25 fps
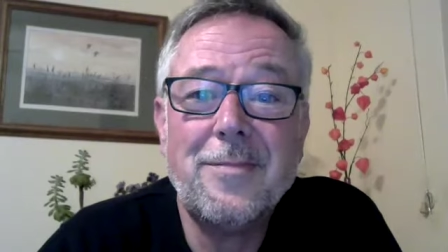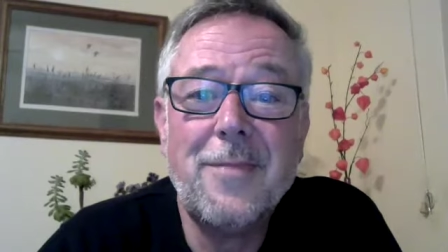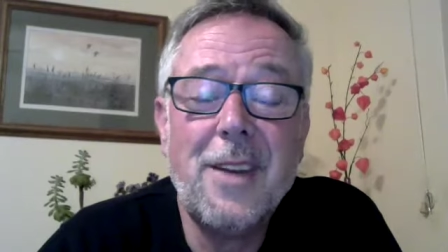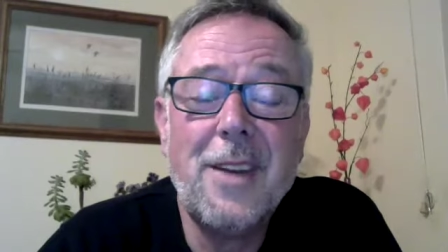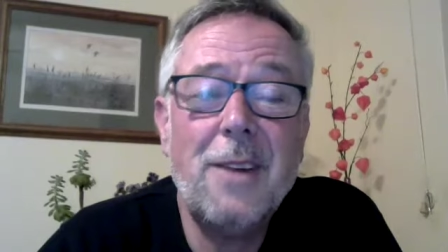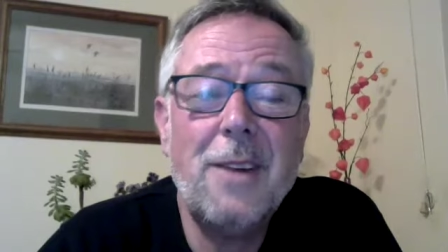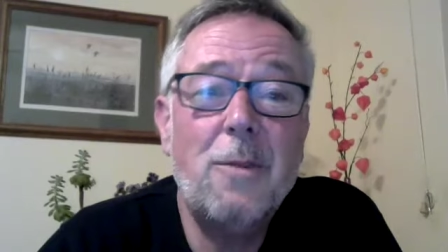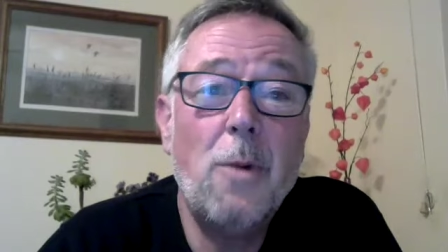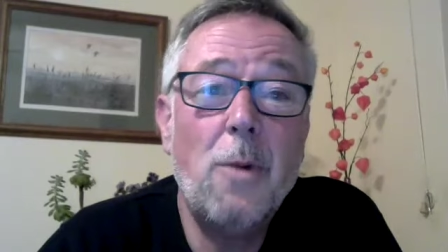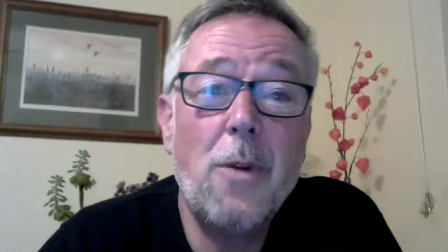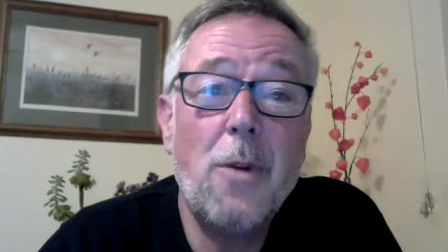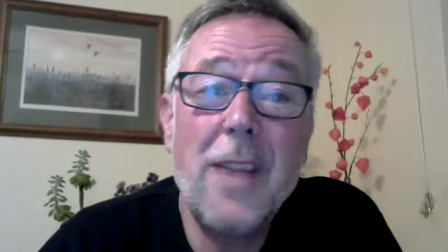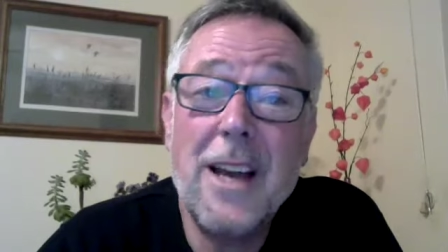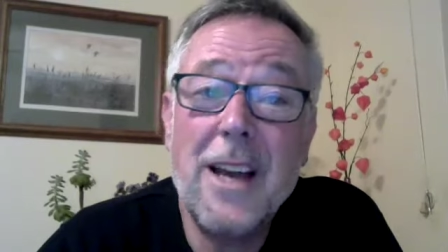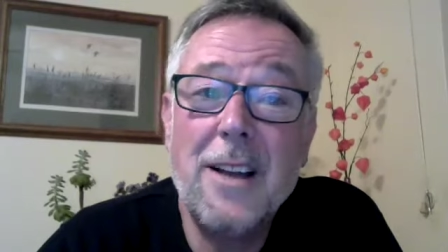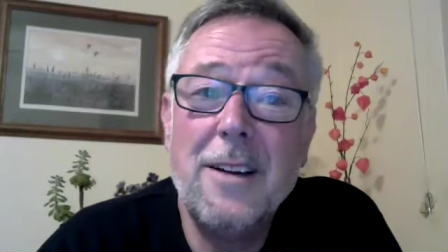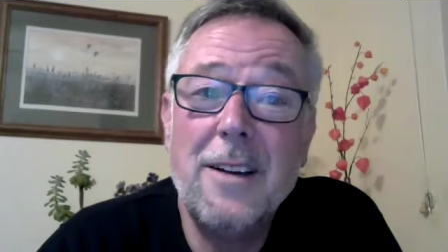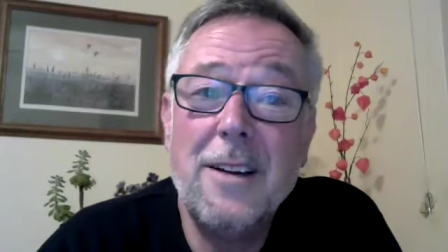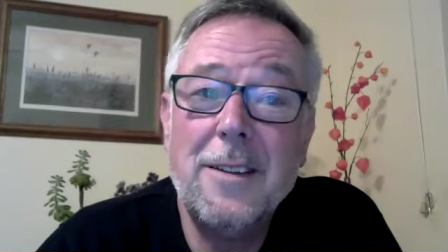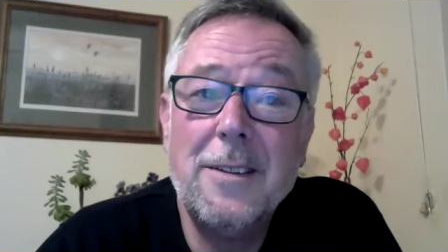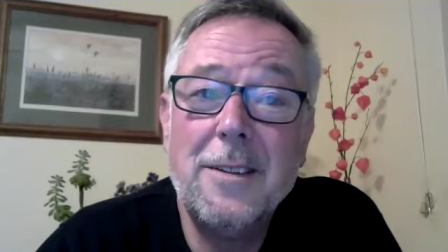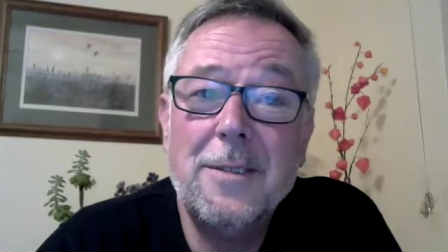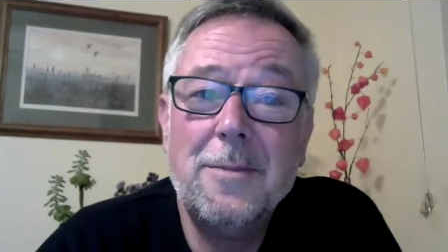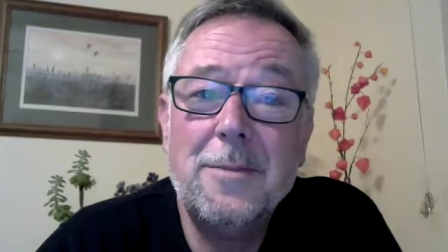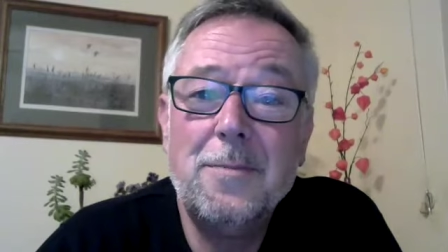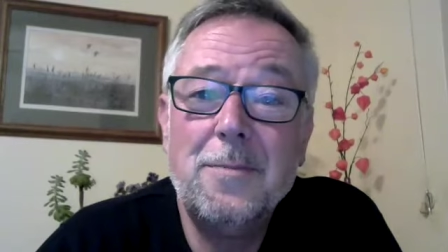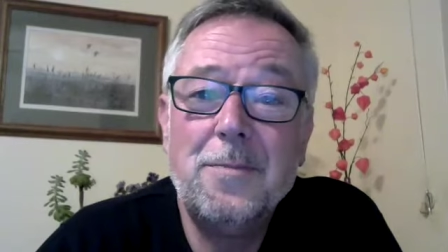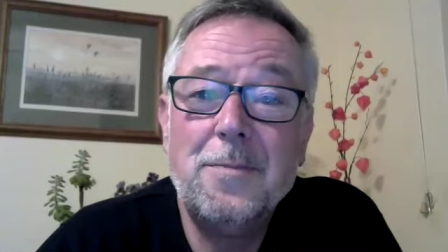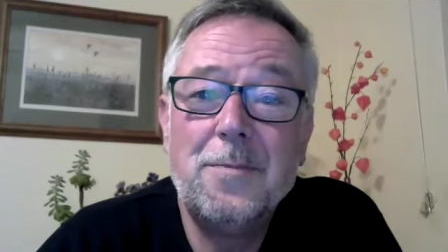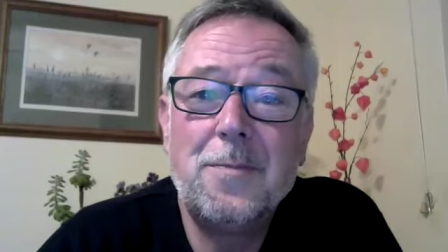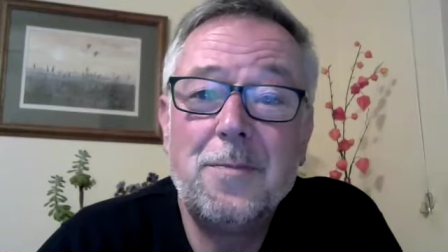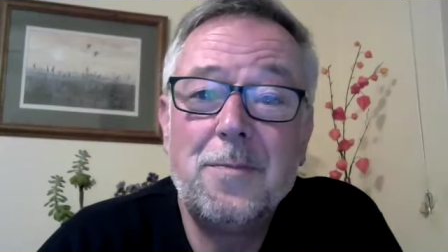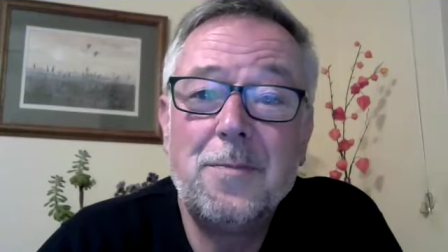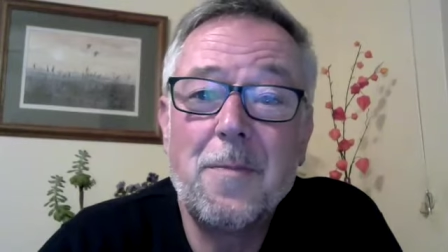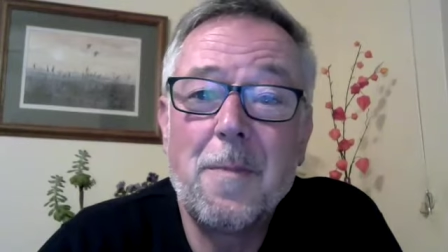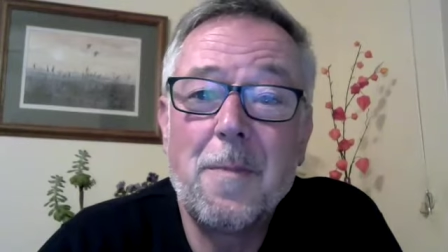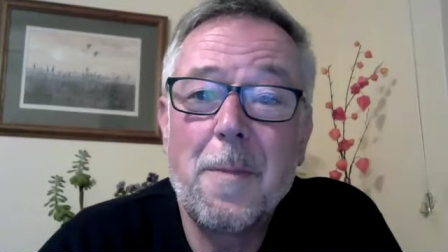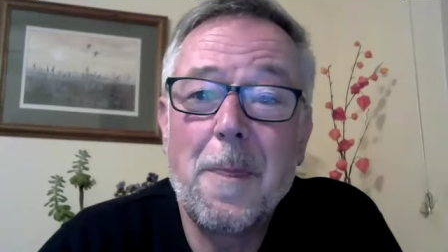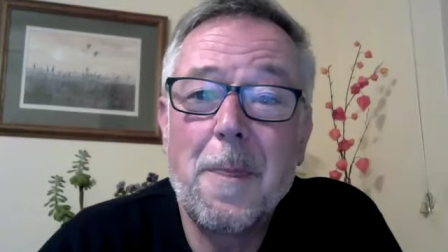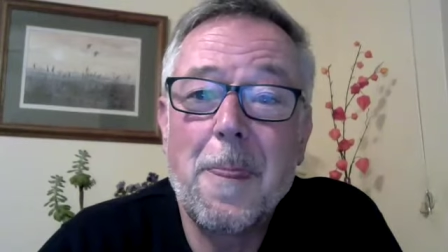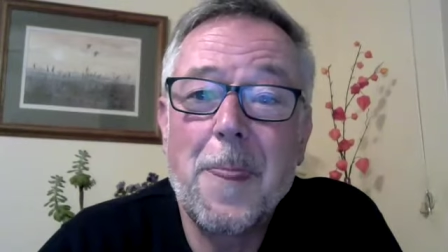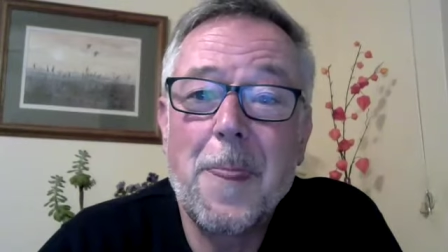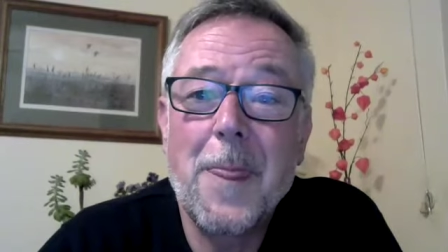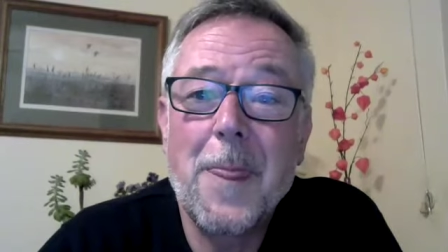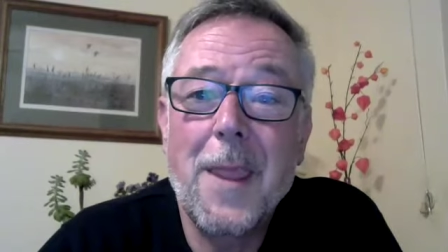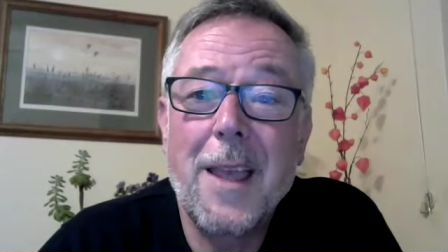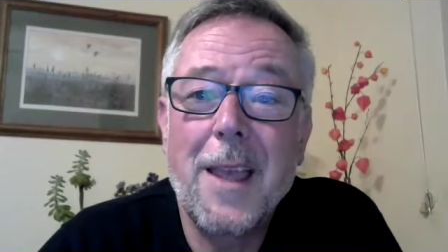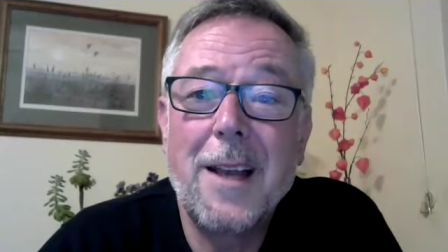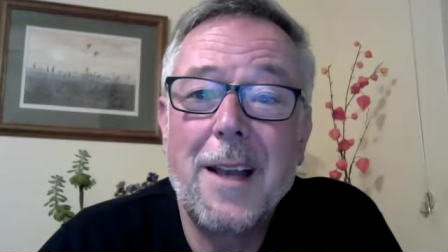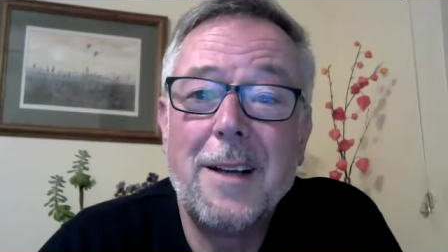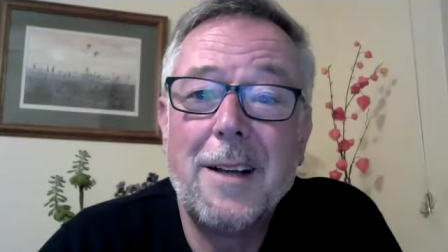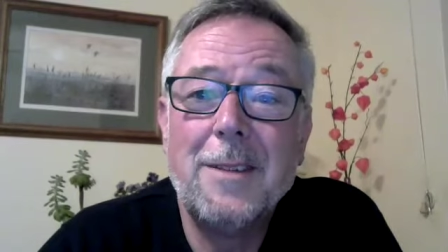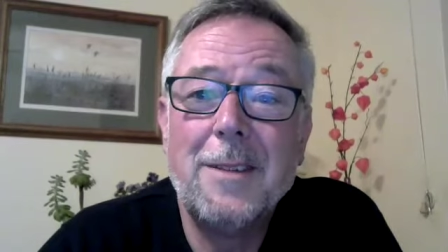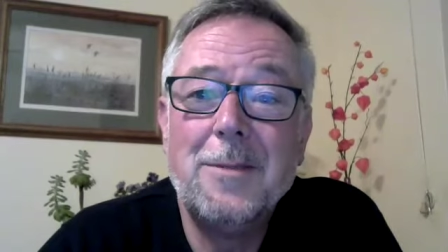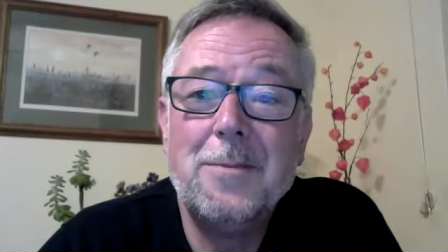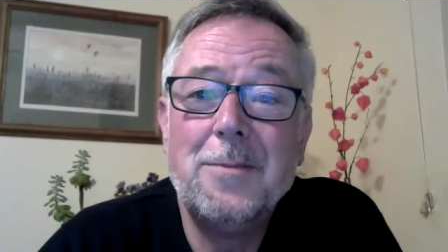If there's anything.